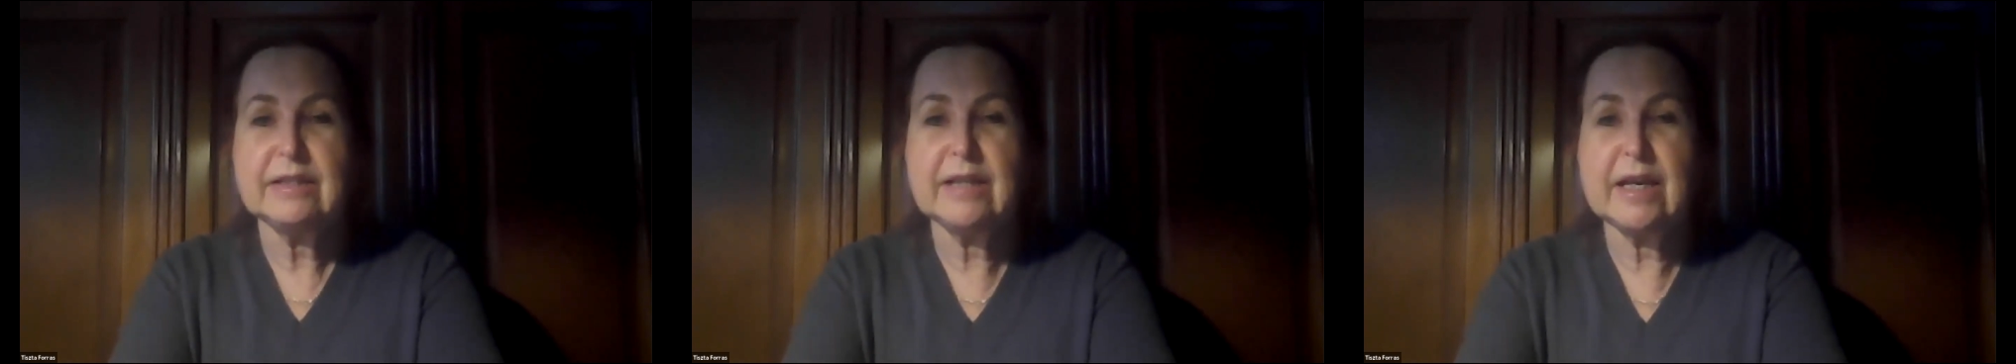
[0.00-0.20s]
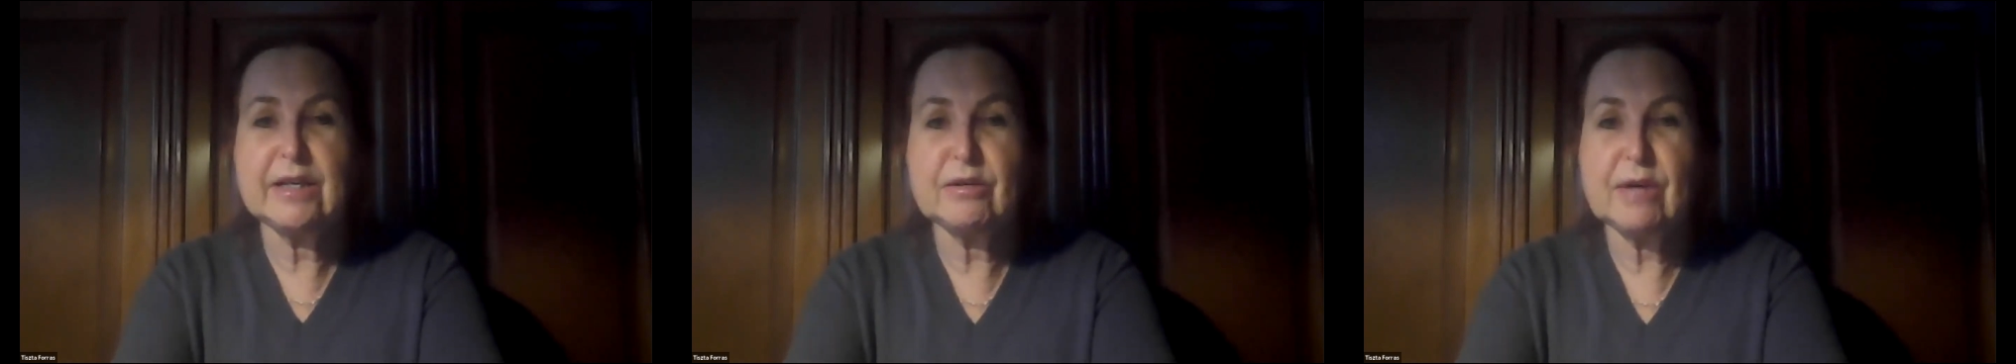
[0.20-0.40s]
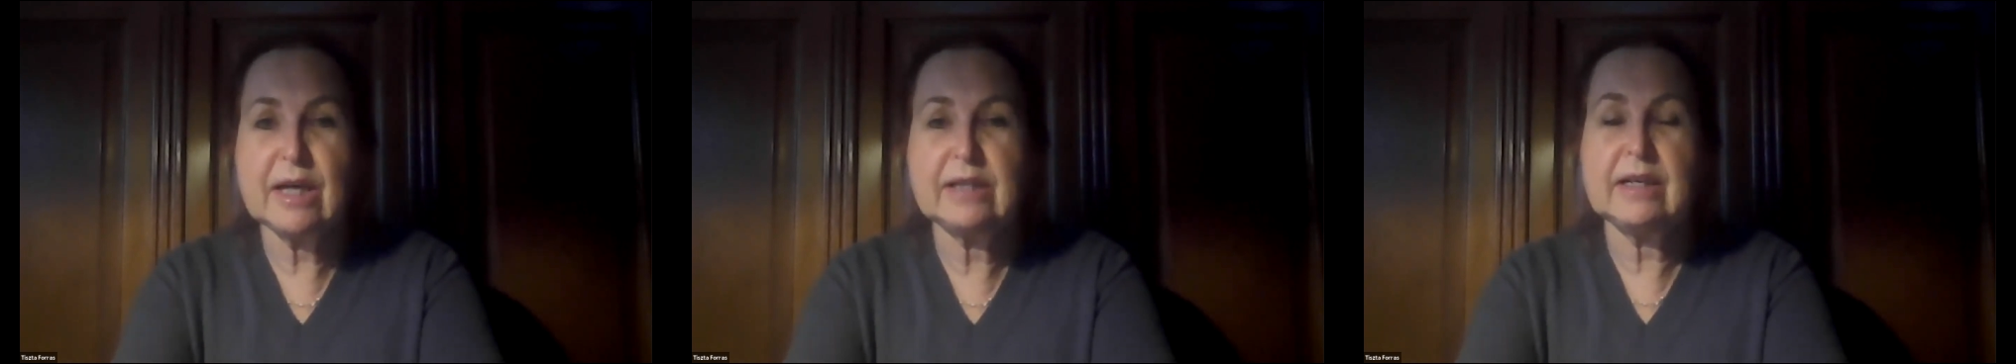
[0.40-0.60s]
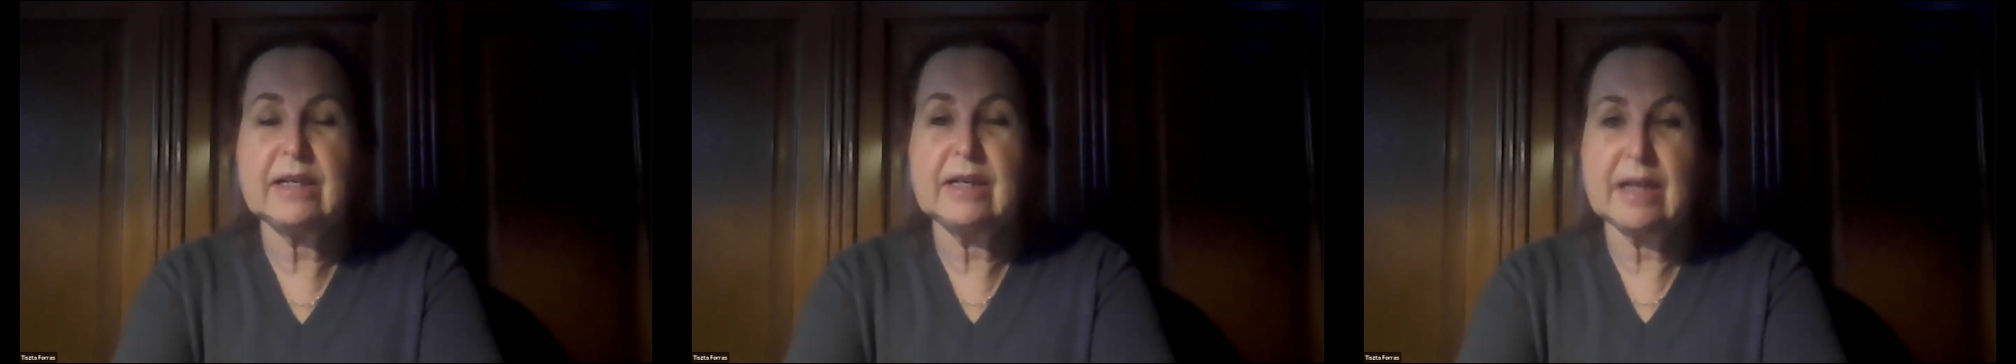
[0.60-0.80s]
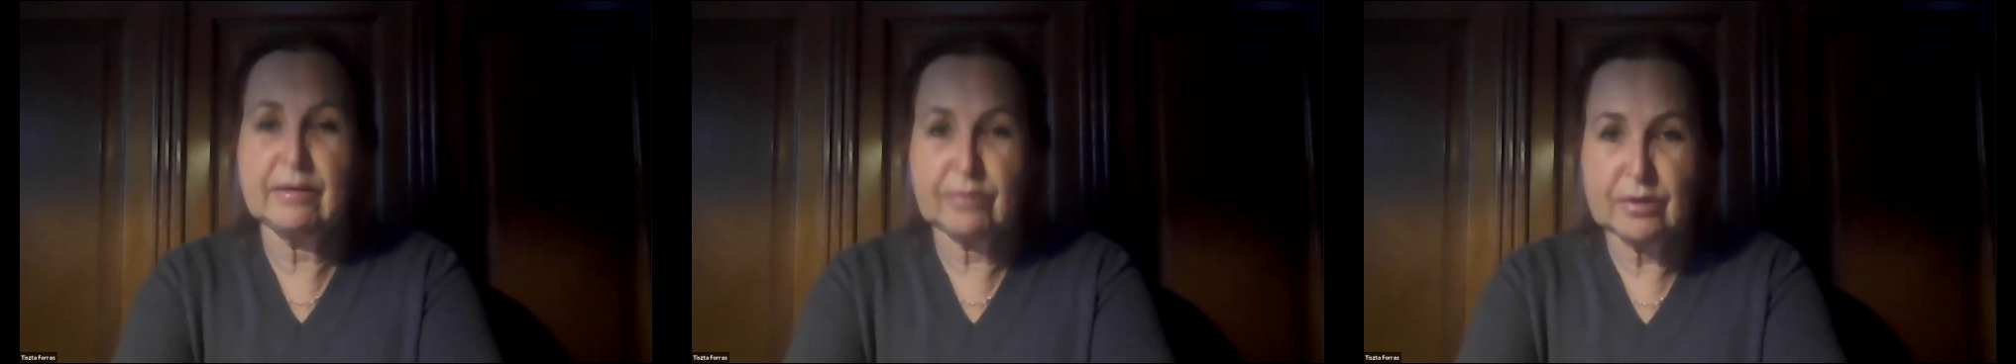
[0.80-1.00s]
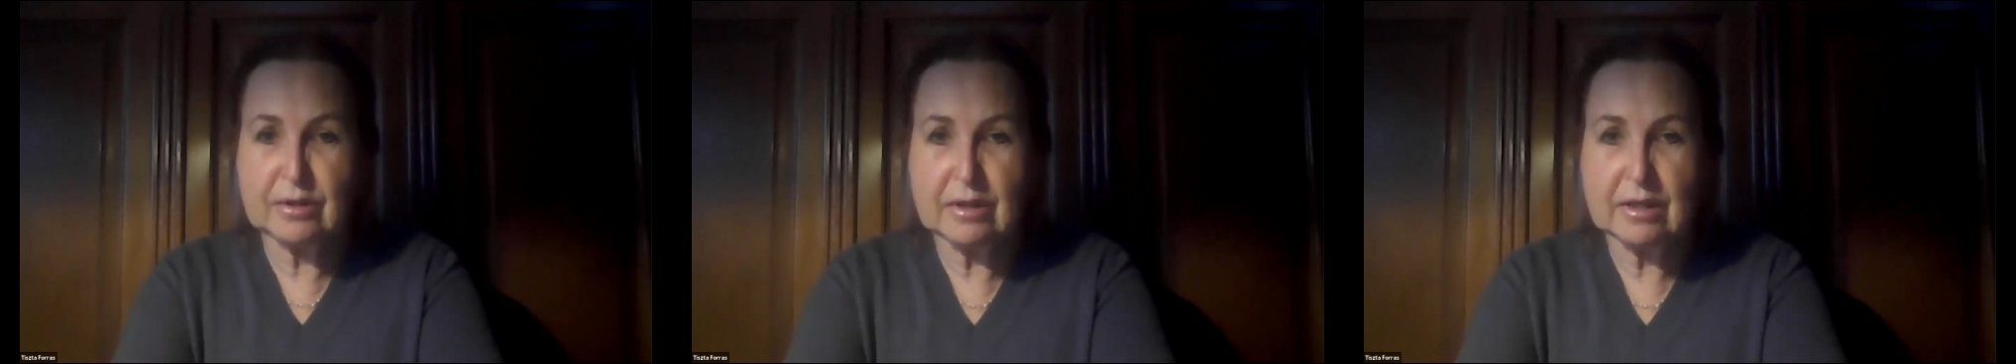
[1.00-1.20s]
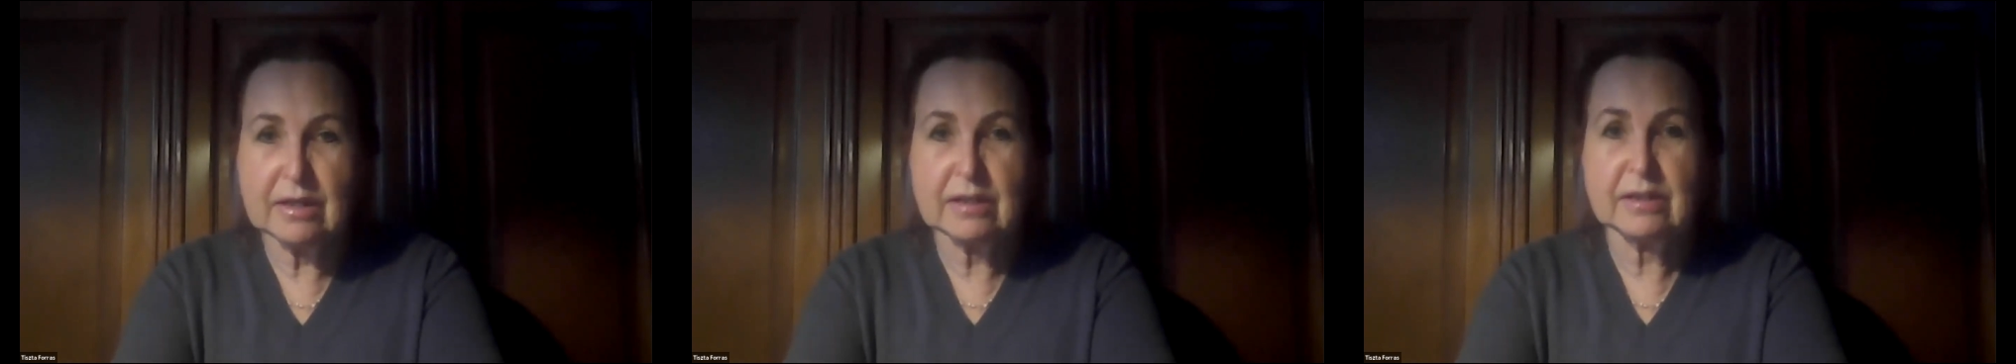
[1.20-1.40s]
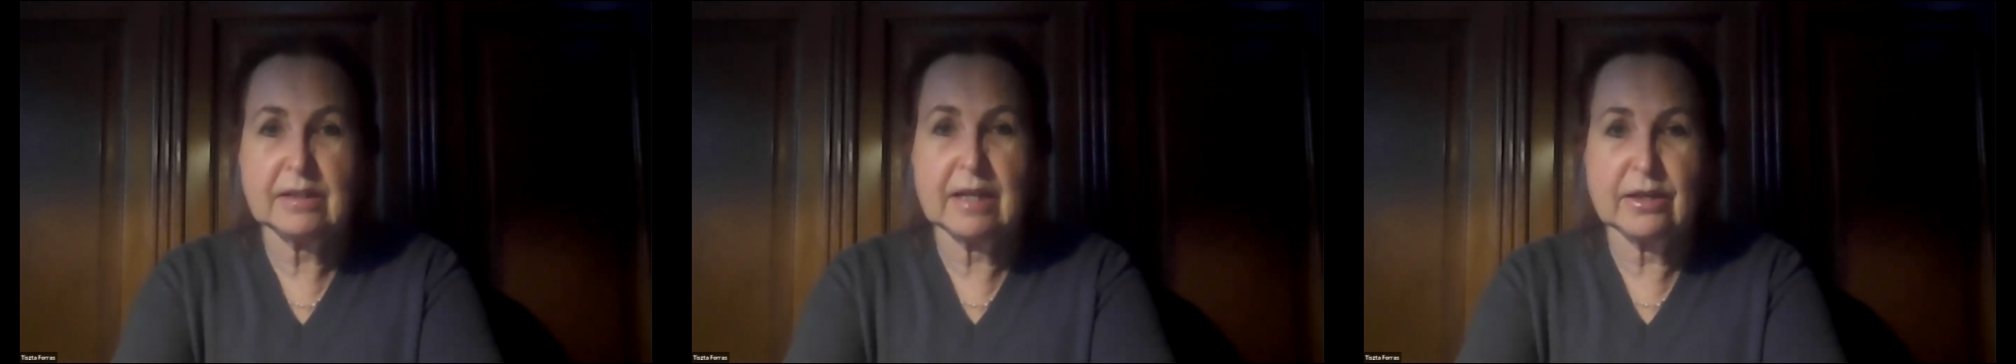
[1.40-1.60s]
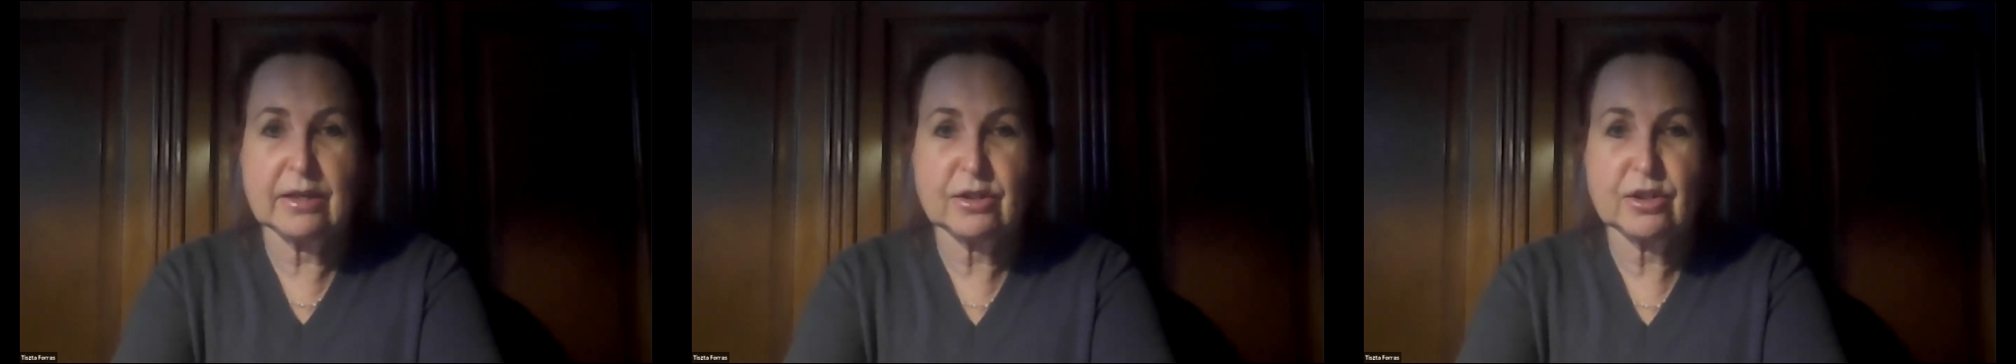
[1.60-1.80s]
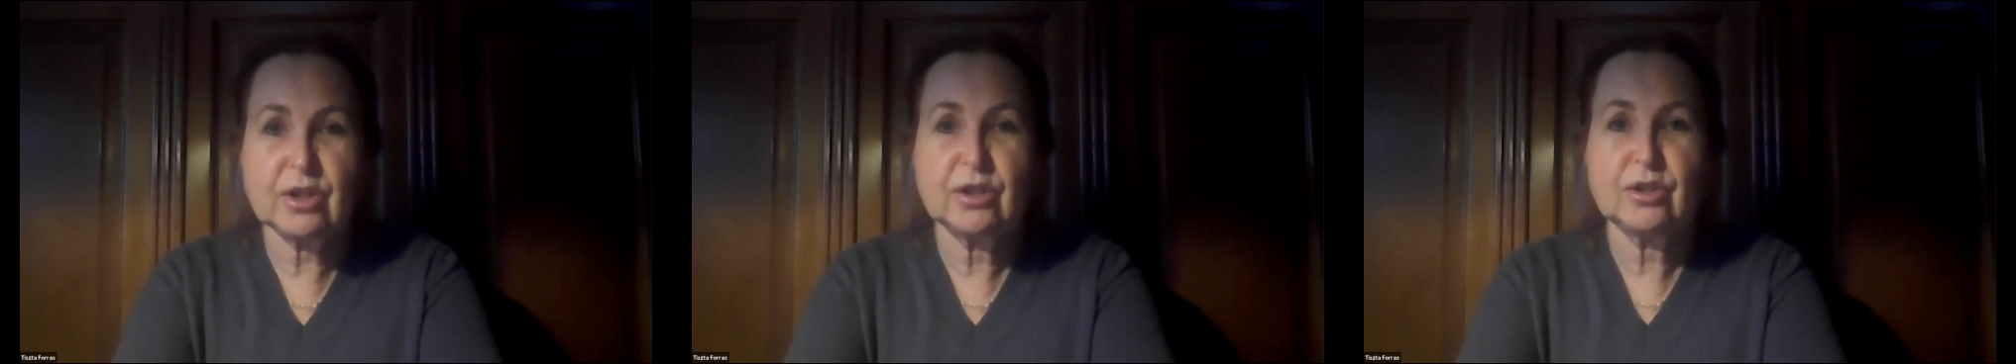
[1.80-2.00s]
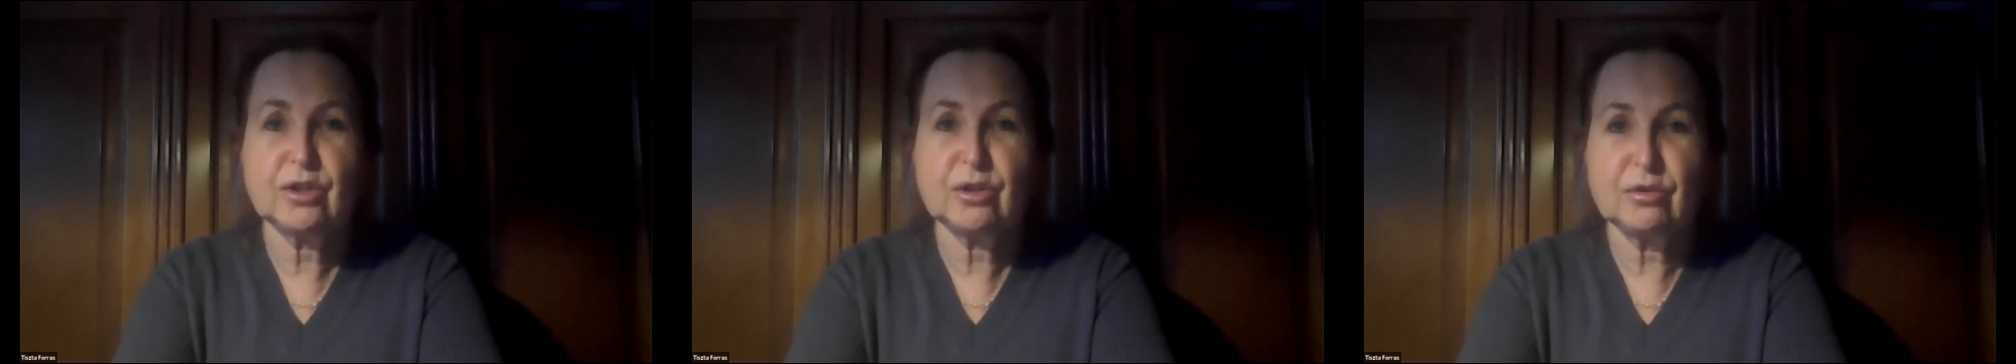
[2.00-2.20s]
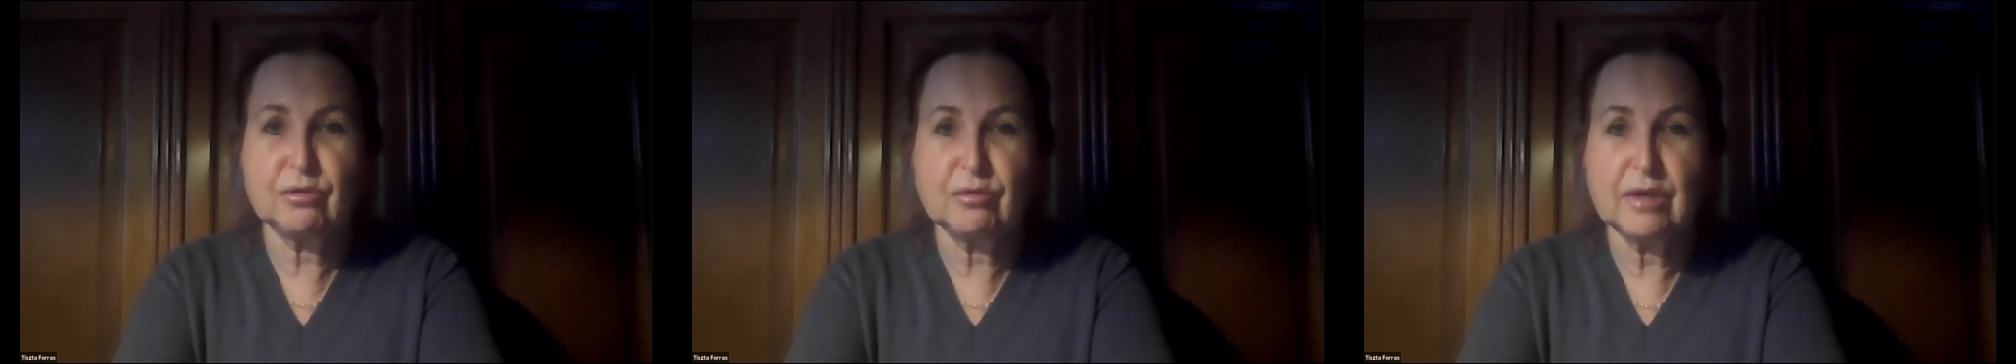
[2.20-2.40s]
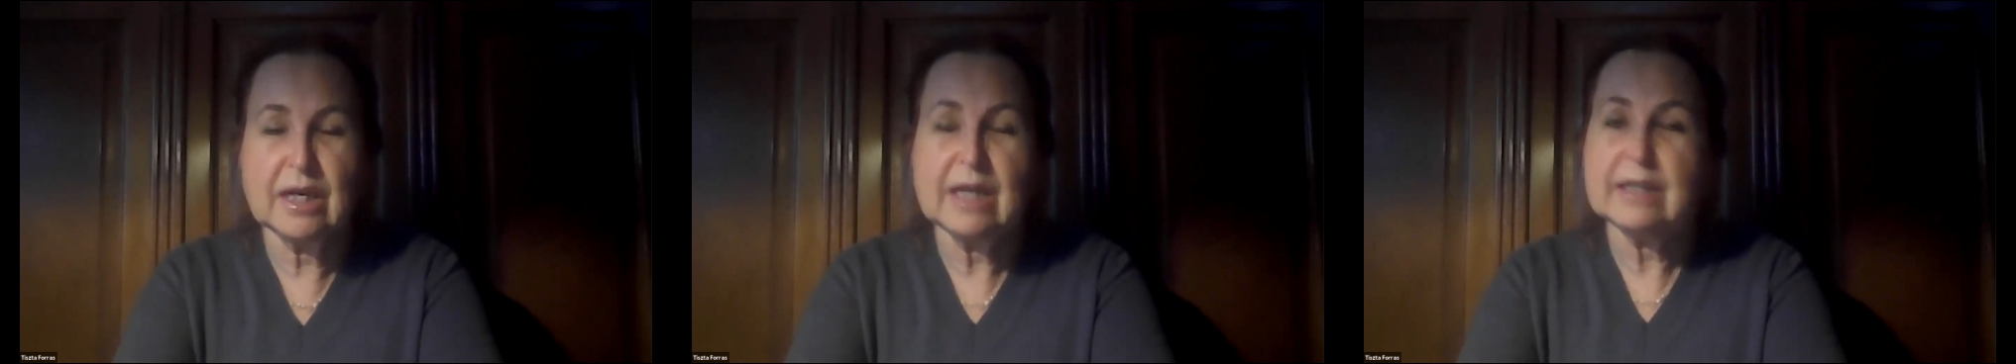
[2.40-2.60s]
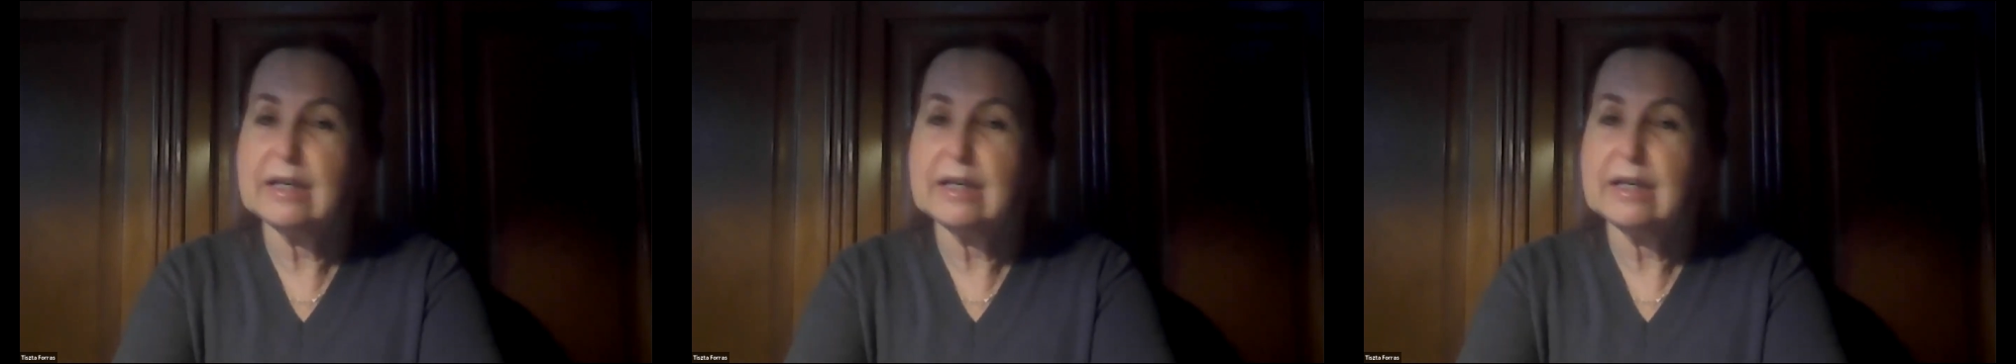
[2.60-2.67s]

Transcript: then you get 11/2.